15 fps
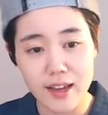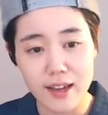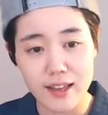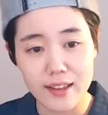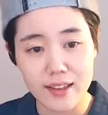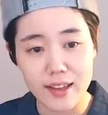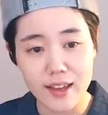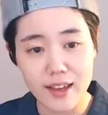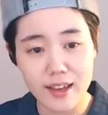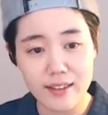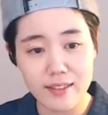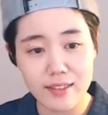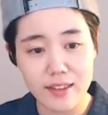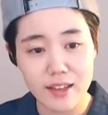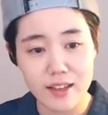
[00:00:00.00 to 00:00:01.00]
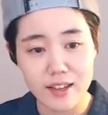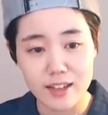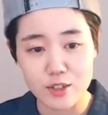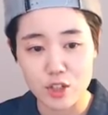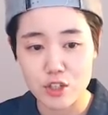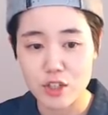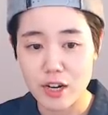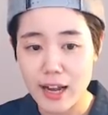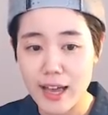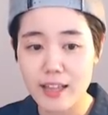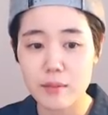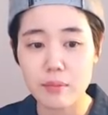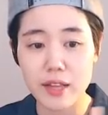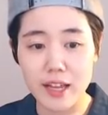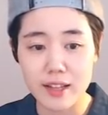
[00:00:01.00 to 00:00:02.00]
and then I just
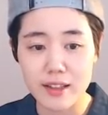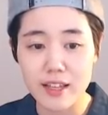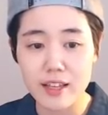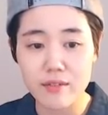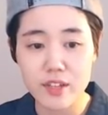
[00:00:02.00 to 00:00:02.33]
let black leave